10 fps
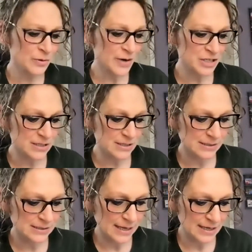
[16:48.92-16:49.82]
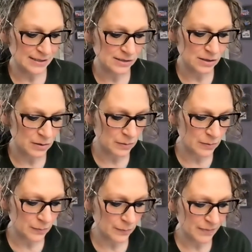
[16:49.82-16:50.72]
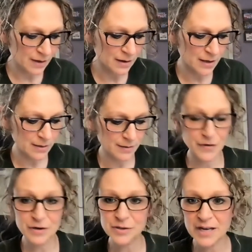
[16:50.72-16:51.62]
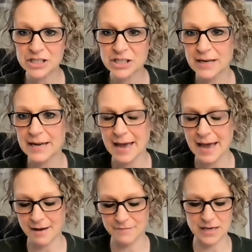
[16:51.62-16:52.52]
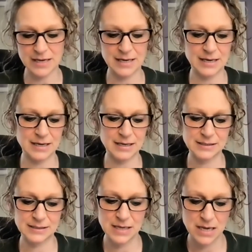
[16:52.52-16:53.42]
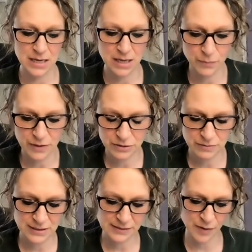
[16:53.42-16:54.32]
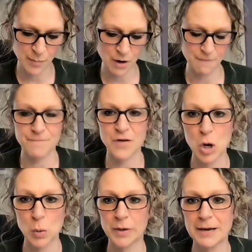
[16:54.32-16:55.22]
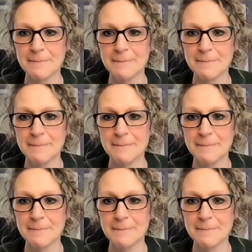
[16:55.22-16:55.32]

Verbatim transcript: questions today. Okay. So, um, the first question I have is, can we do this from our phone?